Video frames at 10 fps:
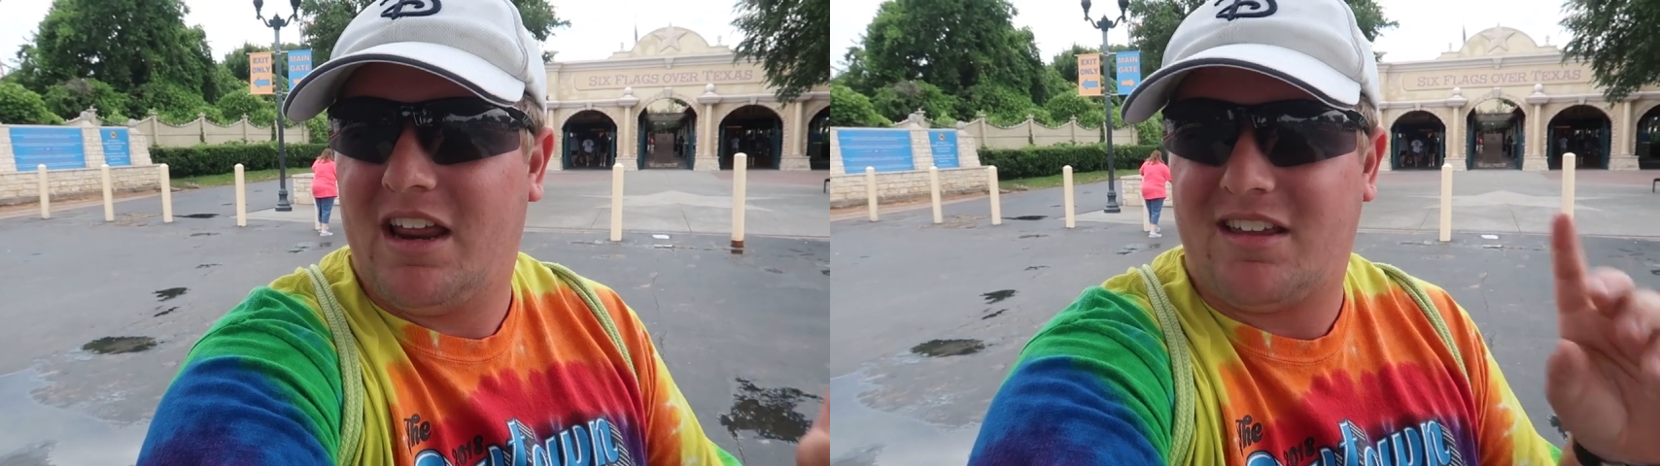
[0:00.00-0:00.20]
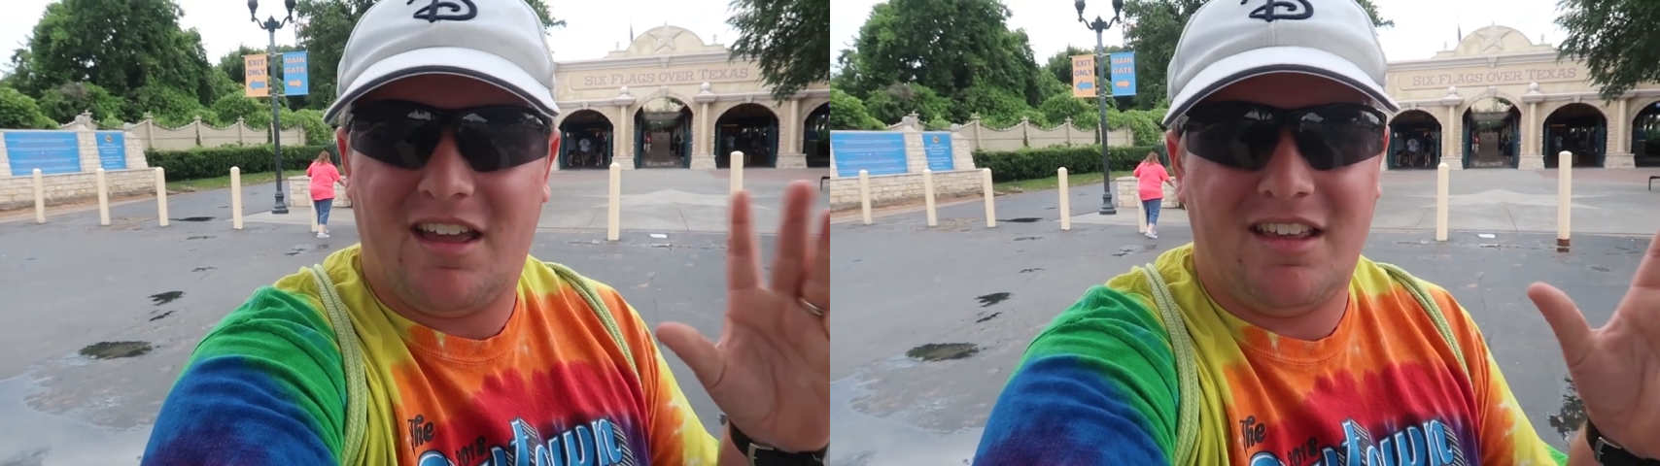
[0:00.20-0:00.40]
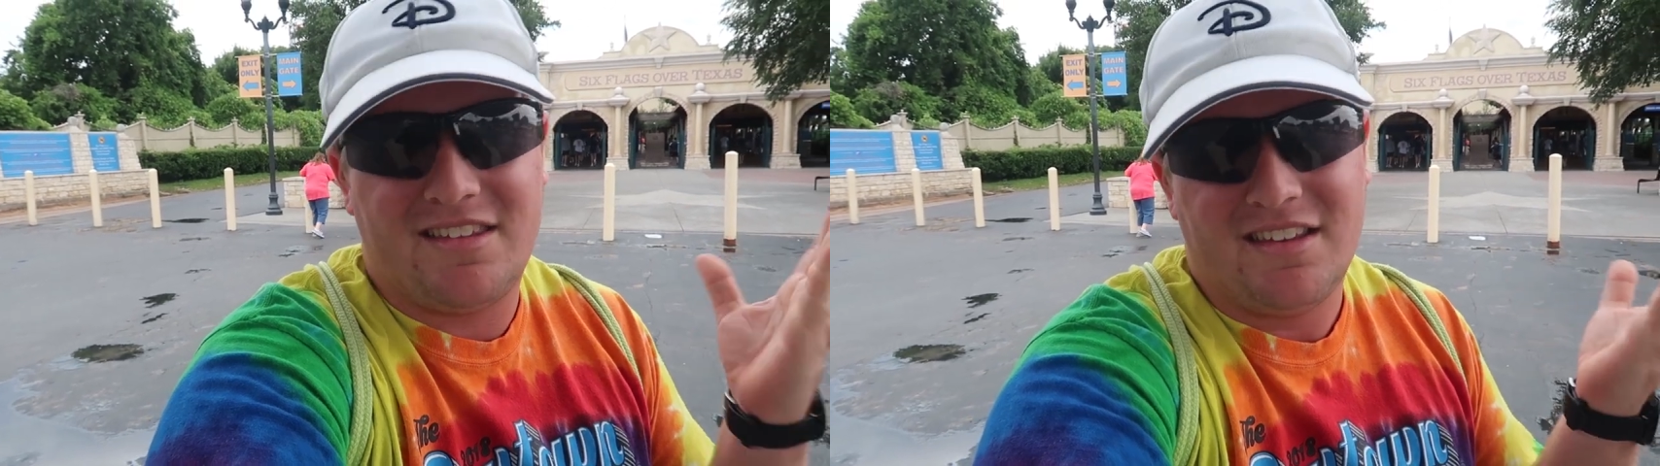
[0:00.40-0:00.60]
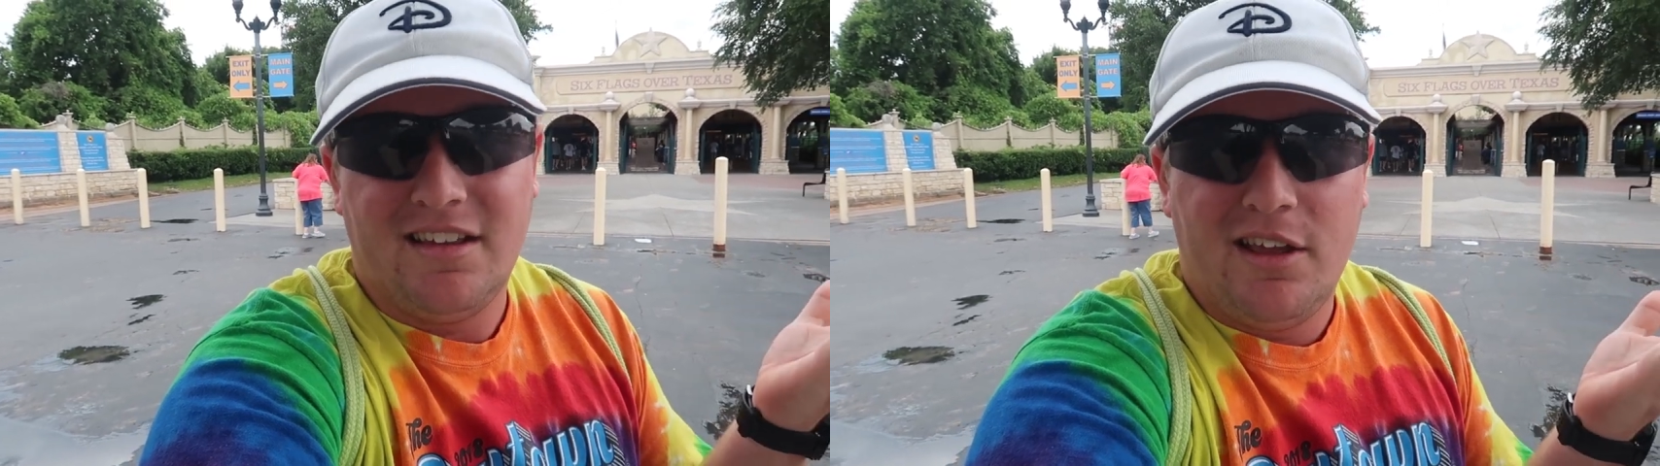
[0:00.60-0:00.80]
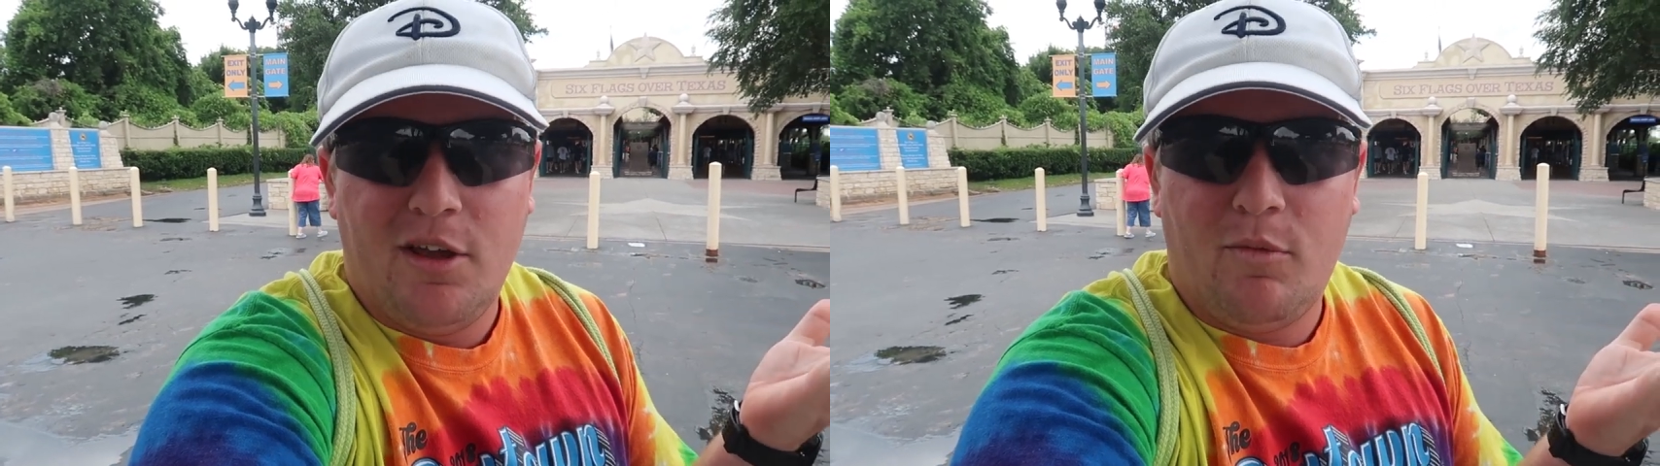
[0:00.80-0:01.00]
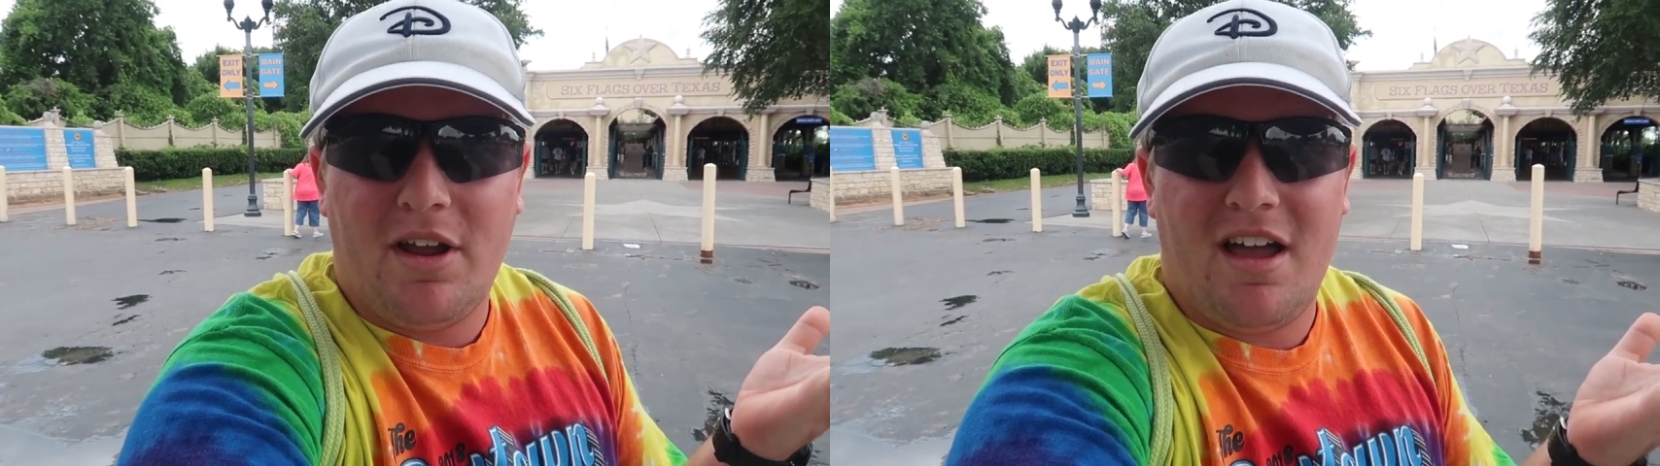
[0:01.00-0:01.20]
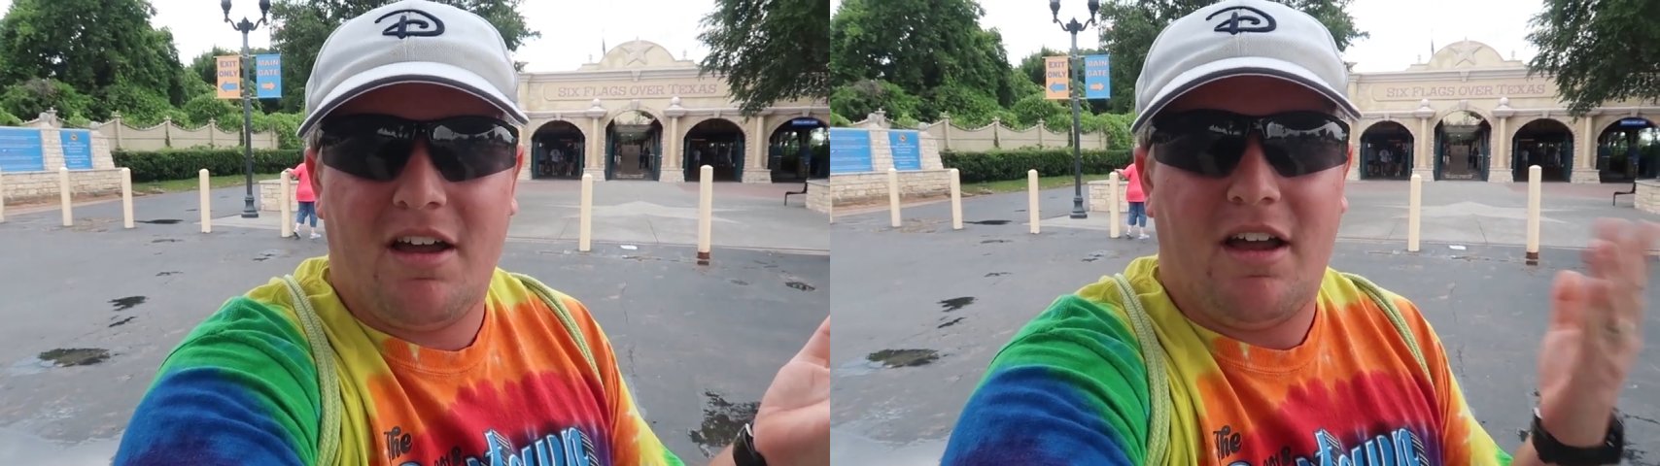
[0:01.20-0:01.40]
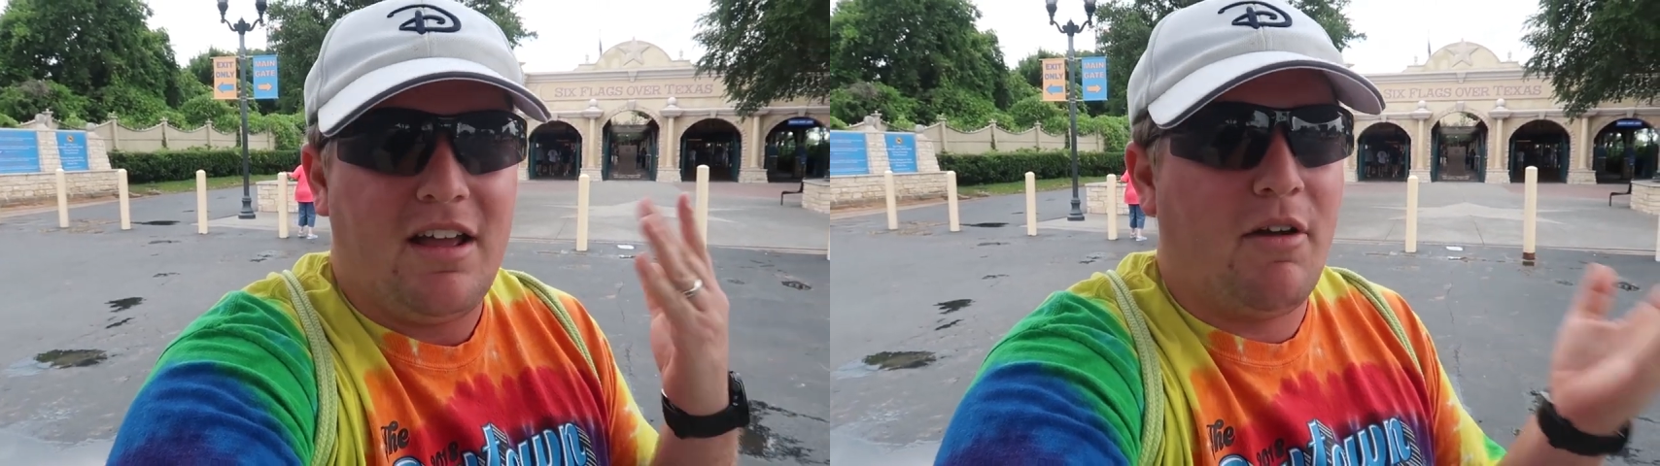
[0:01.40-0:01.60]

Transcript: today because why not?